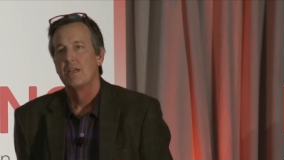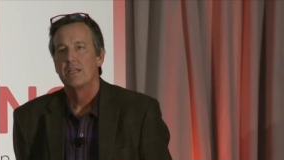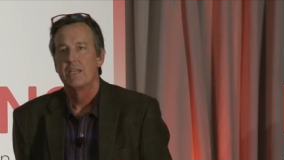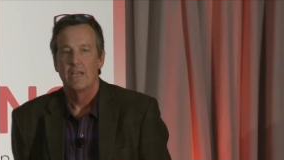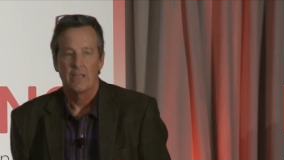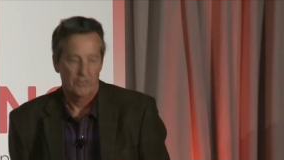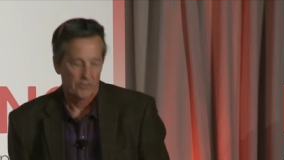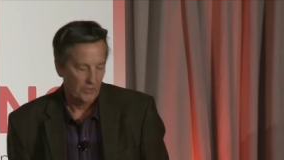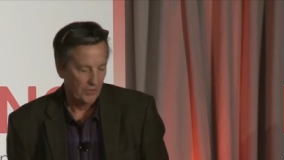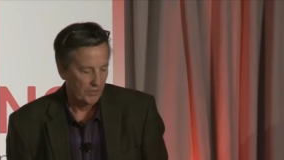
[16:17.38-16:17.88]

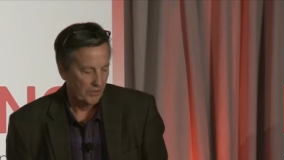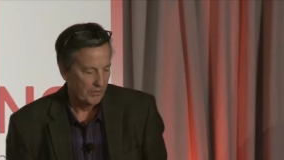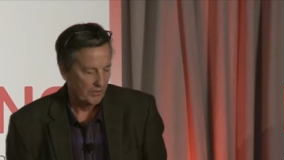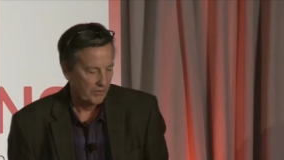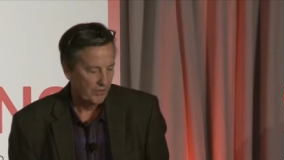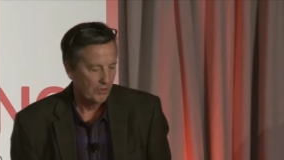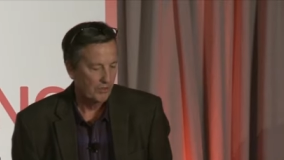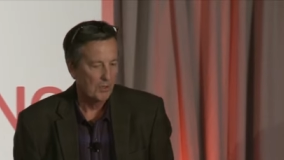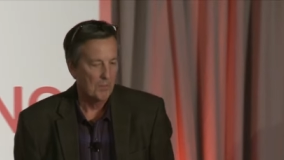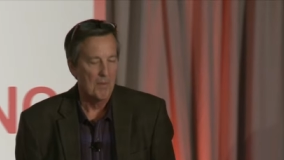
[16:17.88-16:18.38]
Yeah, so,
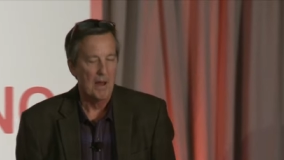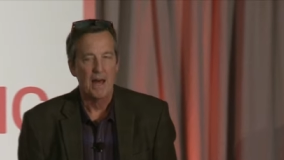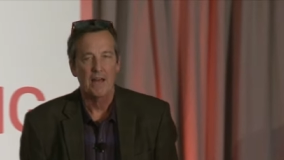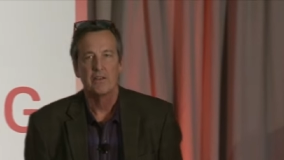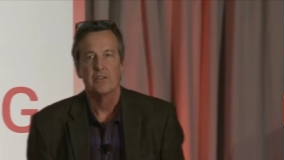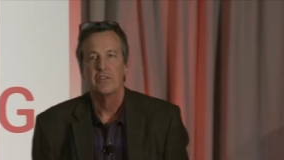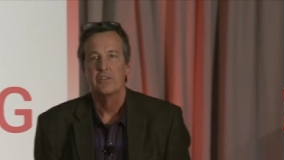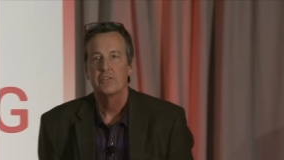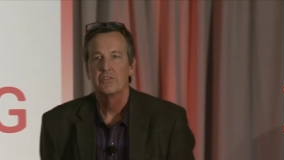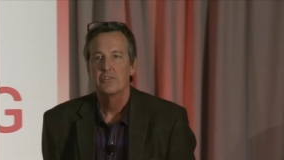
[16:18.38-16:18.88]
so the
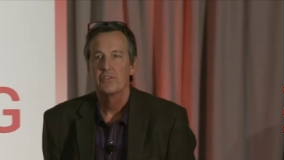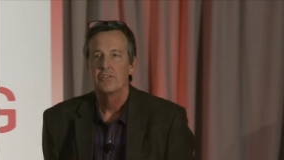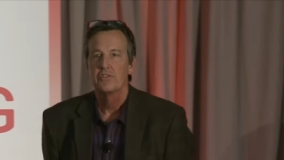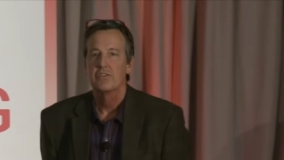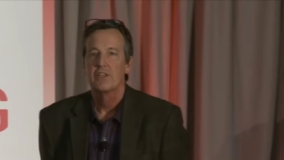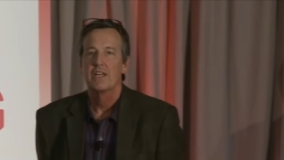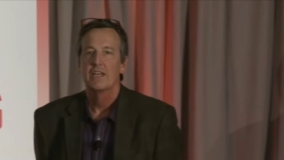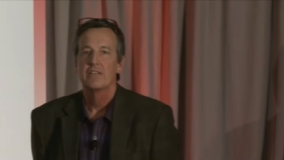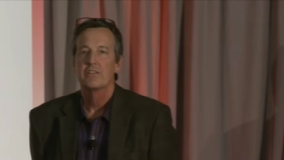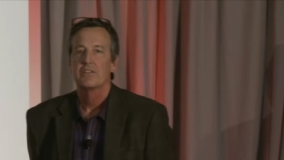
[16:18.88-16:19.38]
model is, is
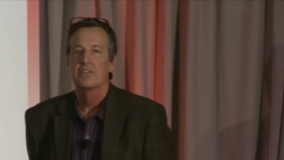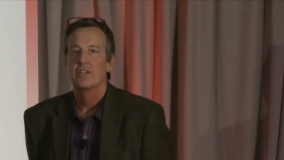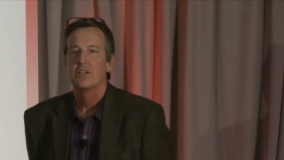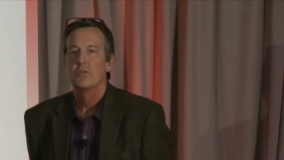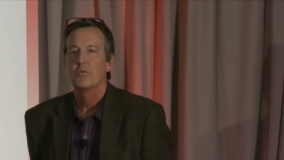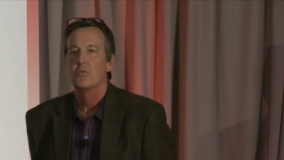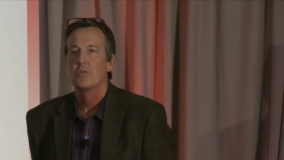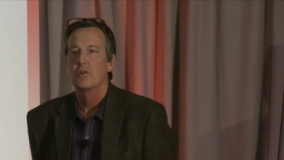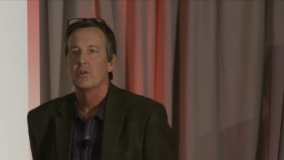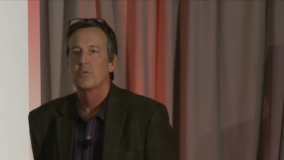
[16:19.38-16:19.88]
that
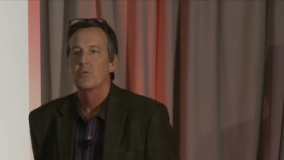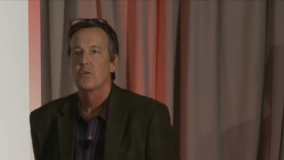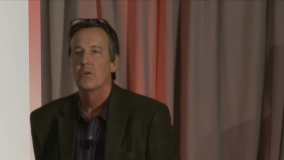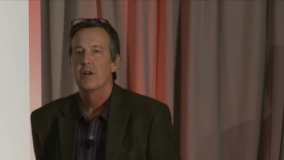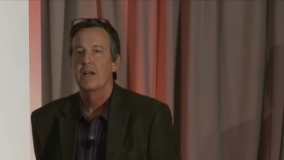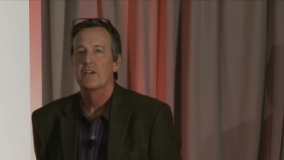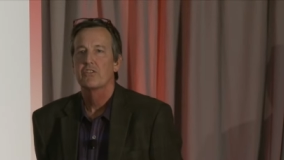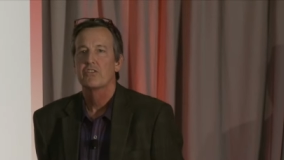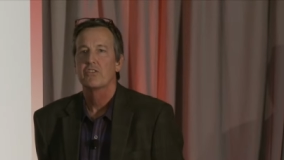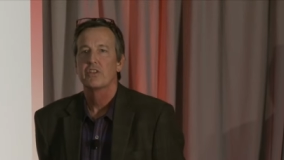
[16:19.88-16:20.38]
uh, we're, we're
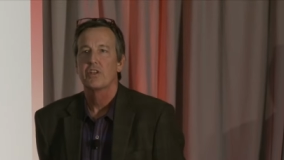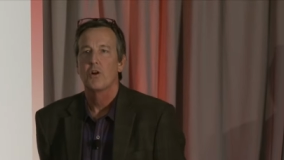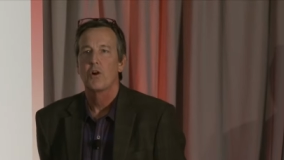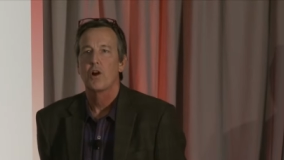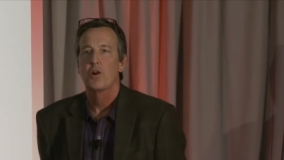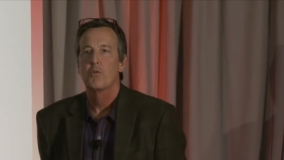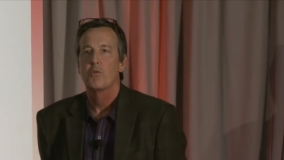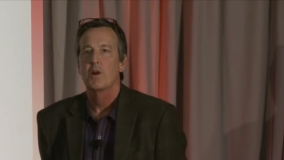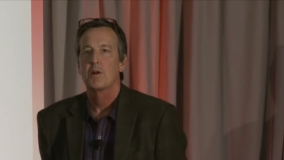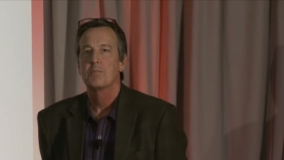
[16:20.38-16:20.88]
actually the
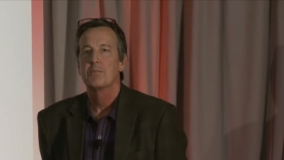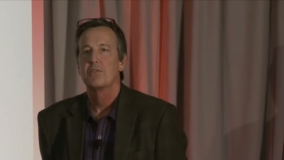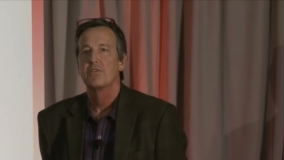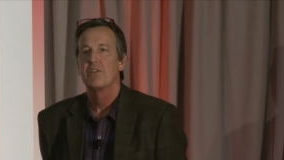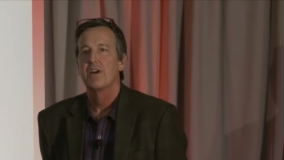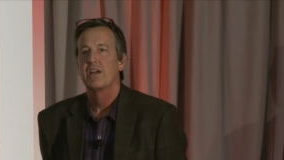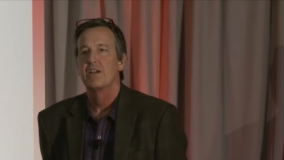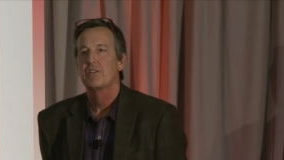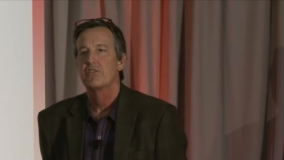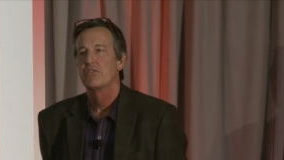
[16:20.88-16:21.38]
hardware
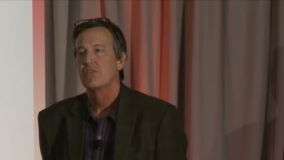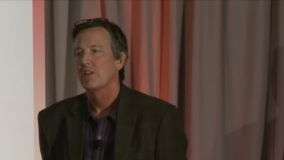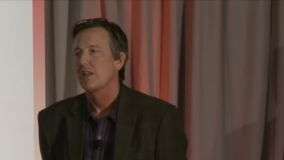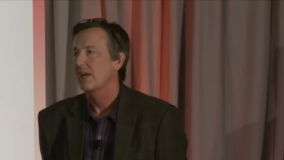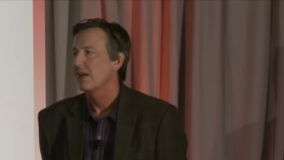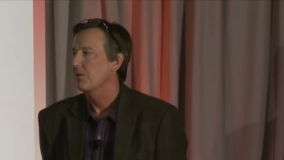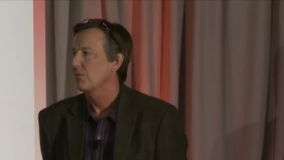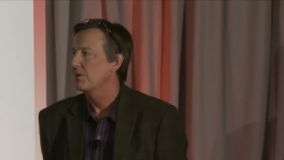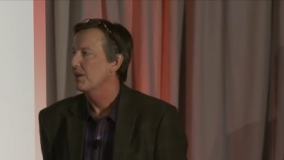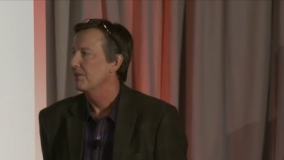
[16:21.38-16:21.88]
provider for
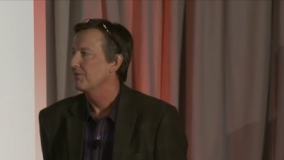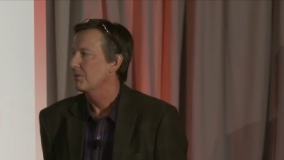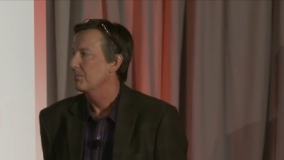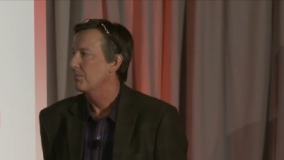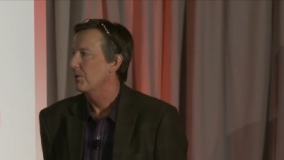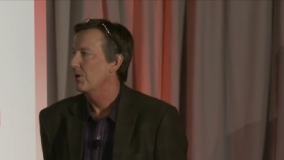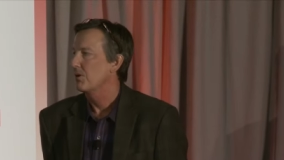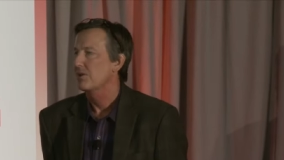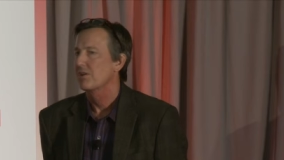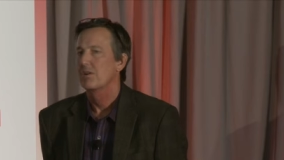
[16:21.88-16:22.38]
that, and we have a
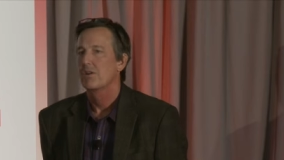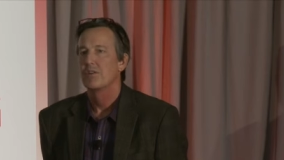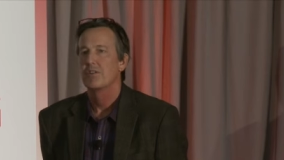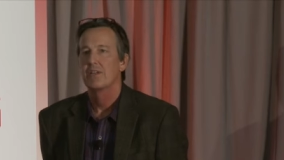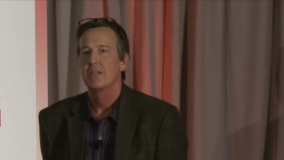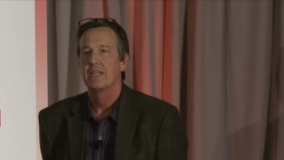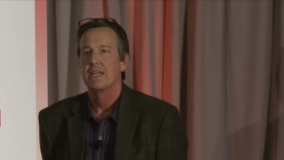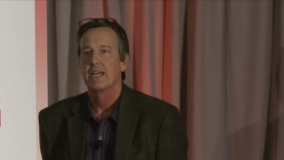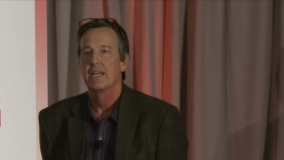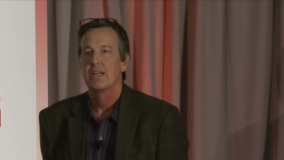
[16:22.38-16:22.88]
partner
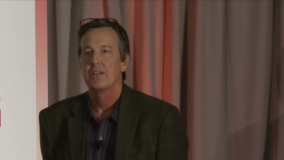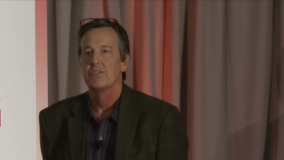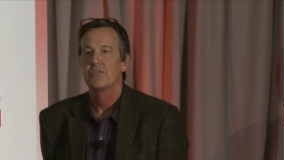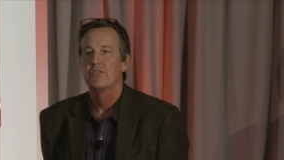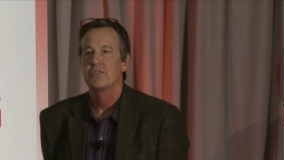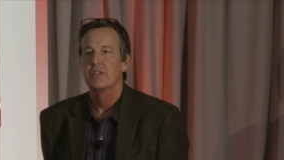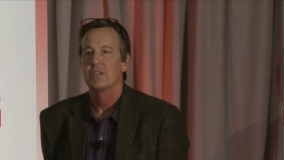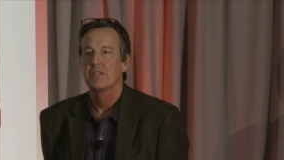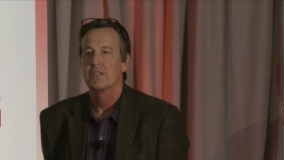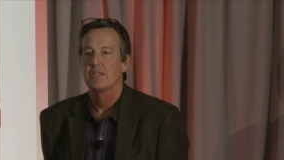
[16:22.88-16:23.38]
that
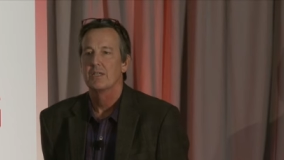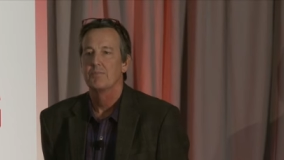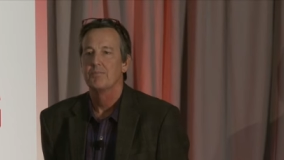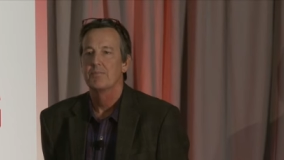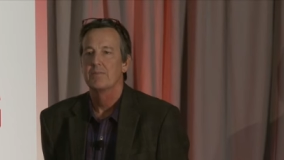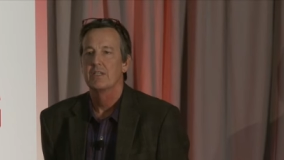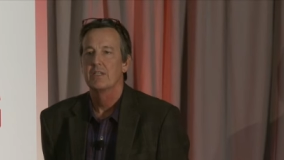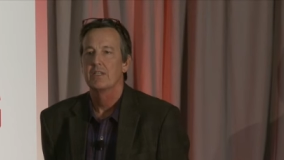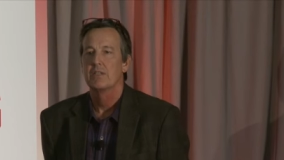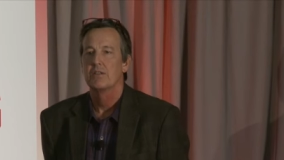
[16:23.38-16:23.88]
has
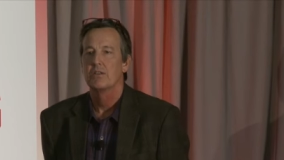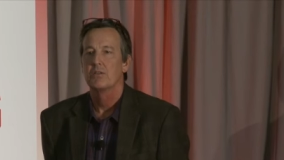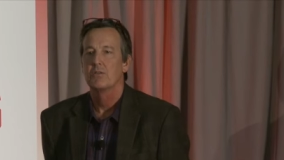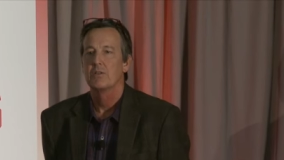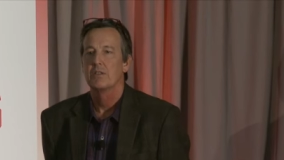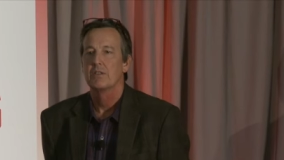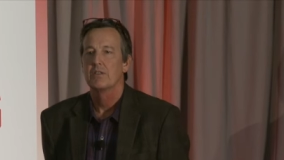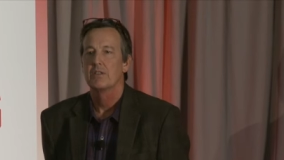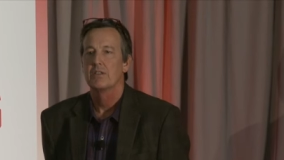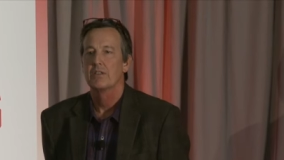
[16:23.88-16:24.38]
um, you
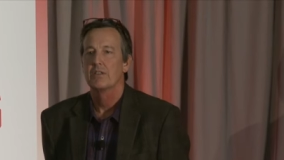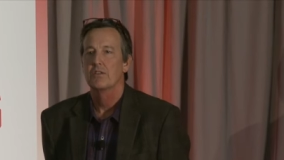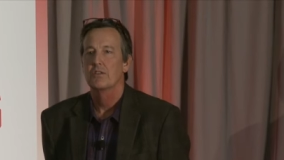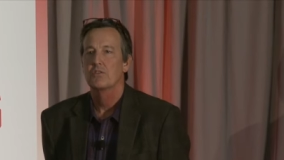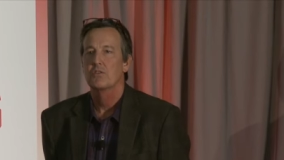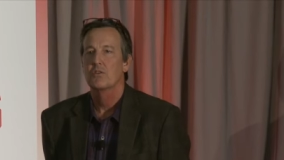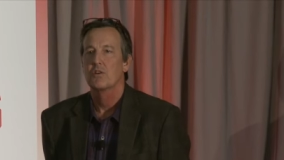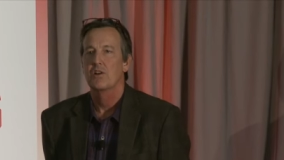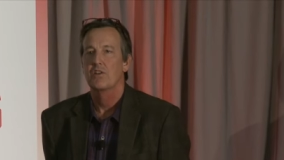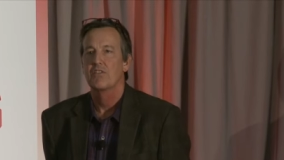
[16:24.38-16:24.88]
know, a,
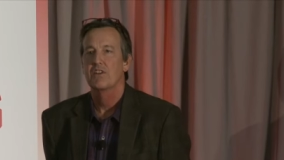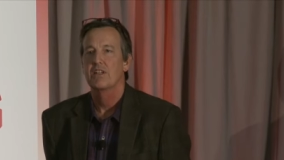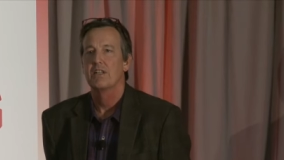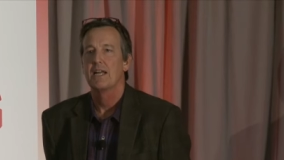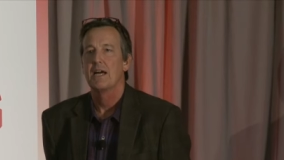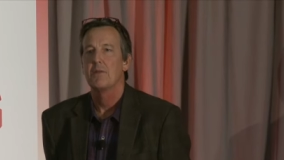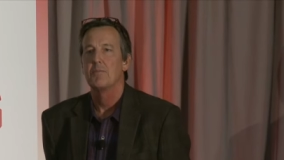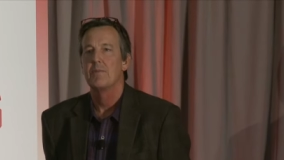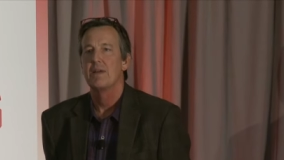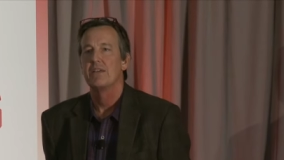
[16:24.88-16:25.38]
a sort of
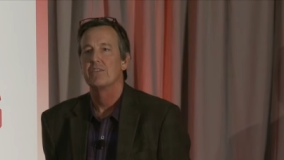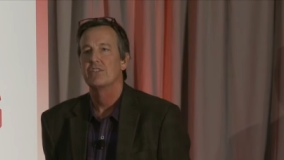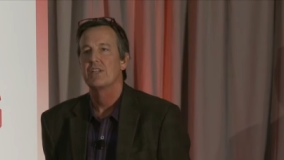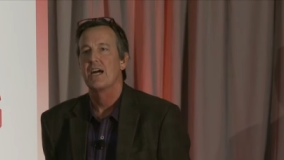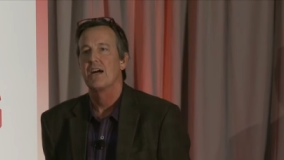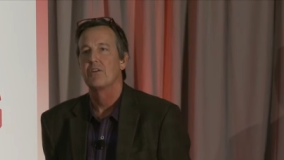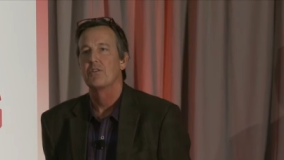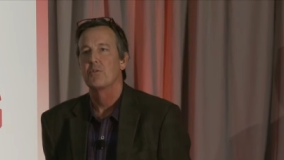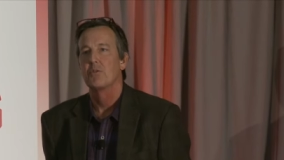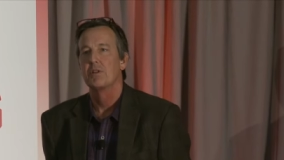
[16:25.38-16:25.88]
cloud-based
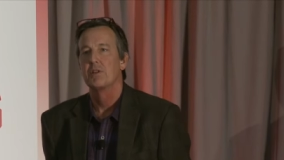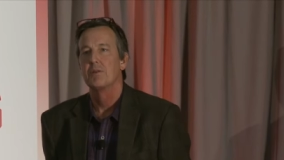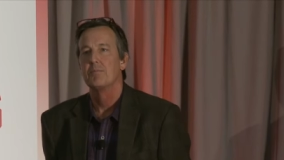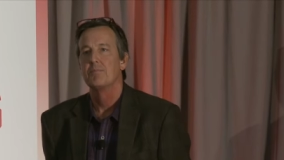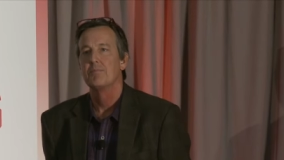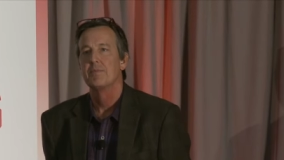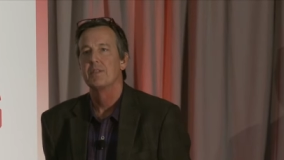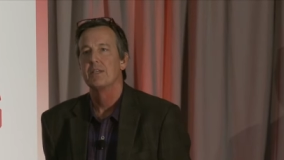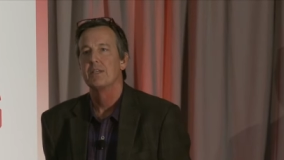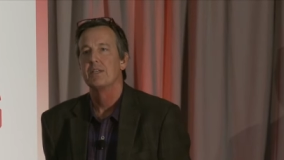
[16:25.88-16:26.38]
algorithm.